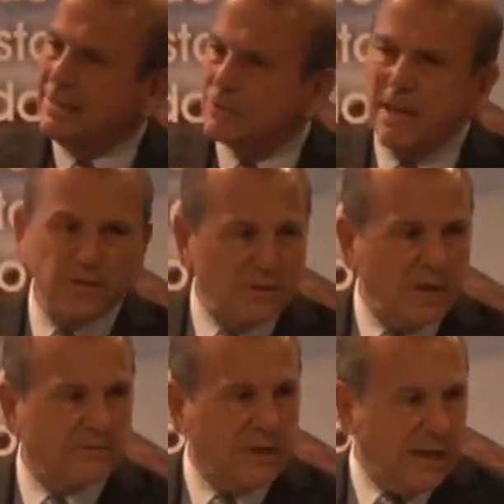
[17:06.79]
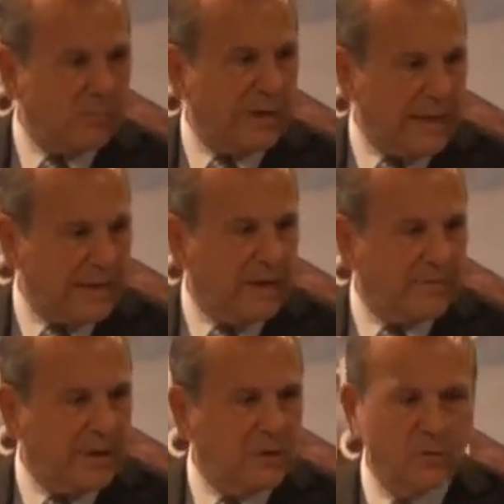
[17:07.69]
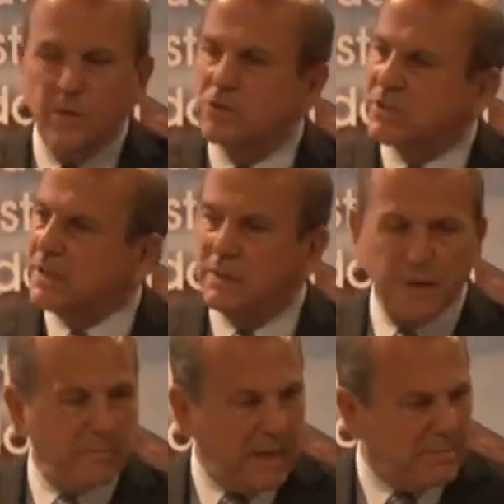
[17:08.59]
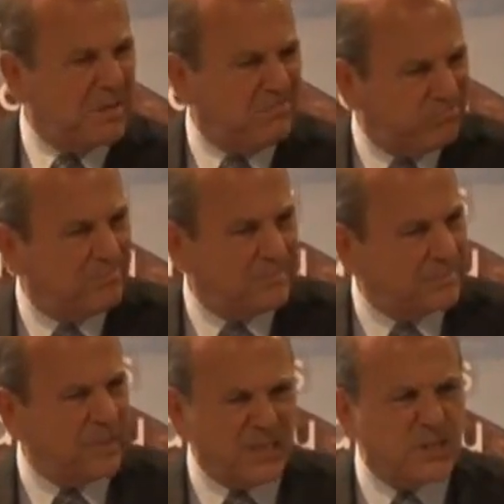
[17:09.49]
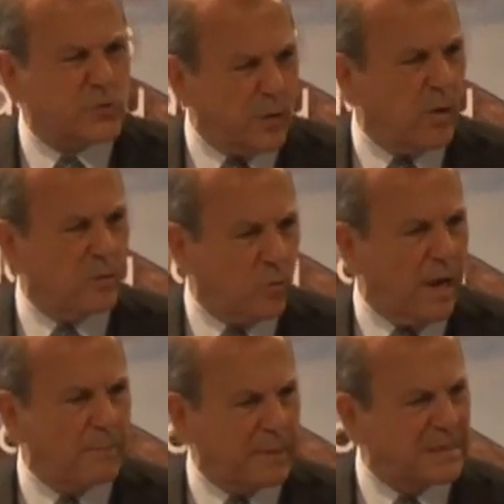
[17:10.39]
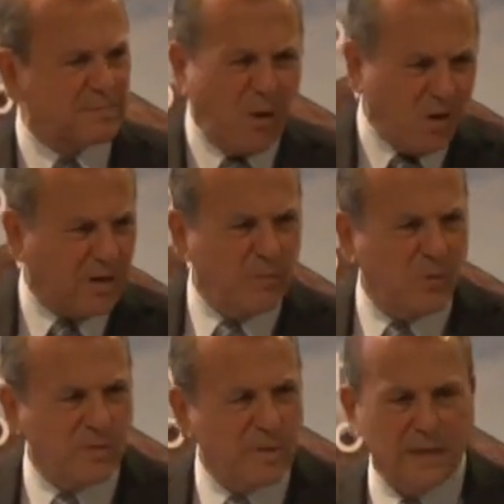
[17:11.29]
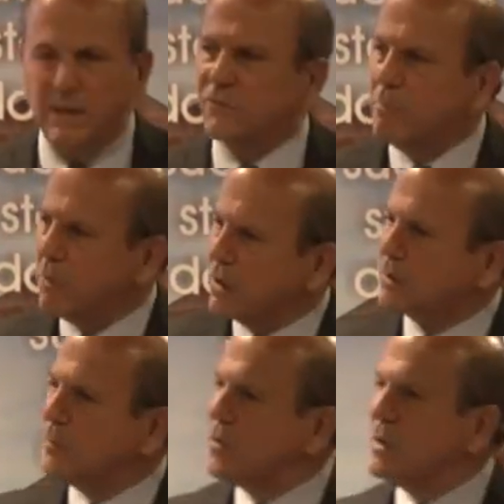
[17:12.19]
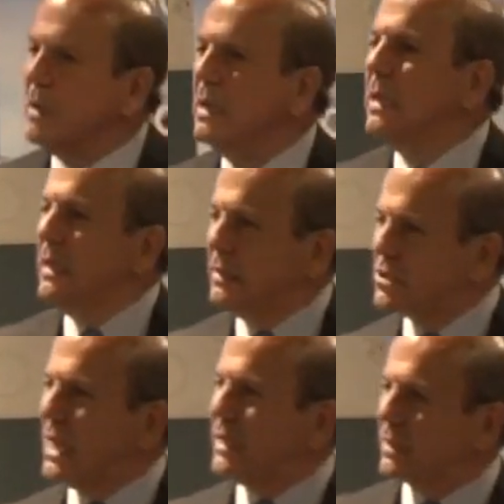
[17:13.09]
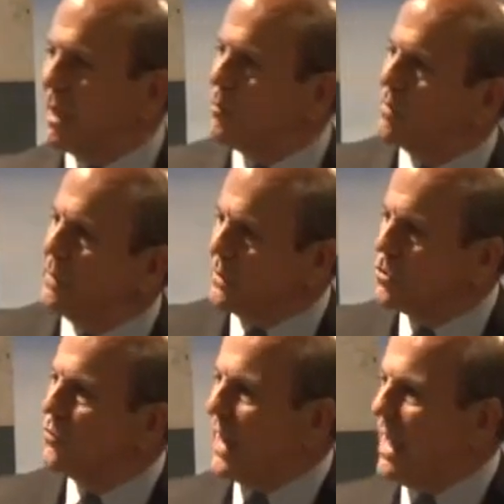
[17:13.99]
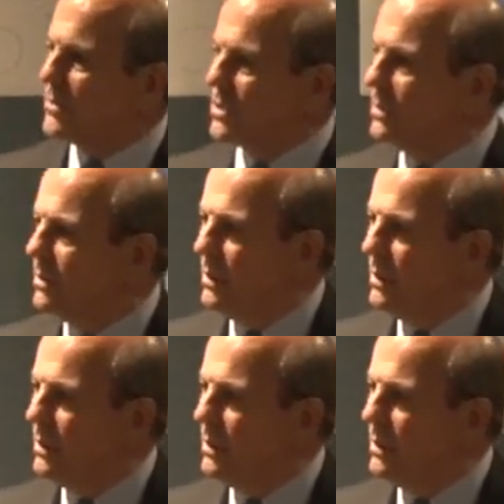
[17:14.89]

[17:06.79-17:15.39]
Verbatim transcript: He was having a tough time right out of FAU. He was thinking about maybe the industry wasn't right, but I said, Paul, come on with me. He's from Baltimore. He decided to come with me in 2000.